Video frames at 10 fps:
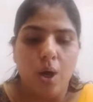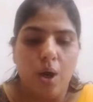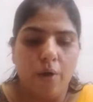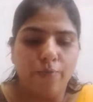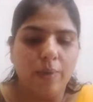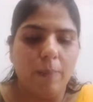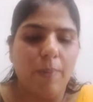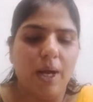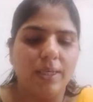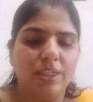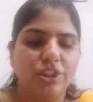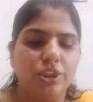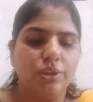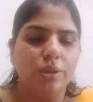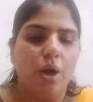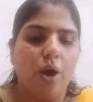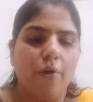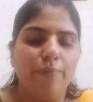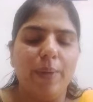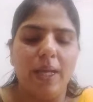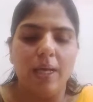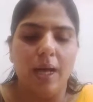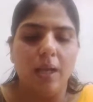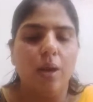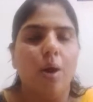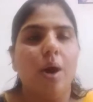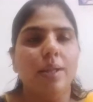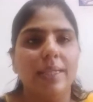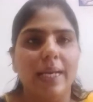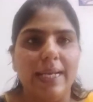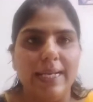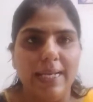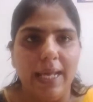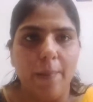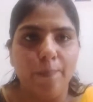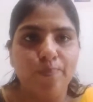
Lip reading: of the partition of Bengal on the India?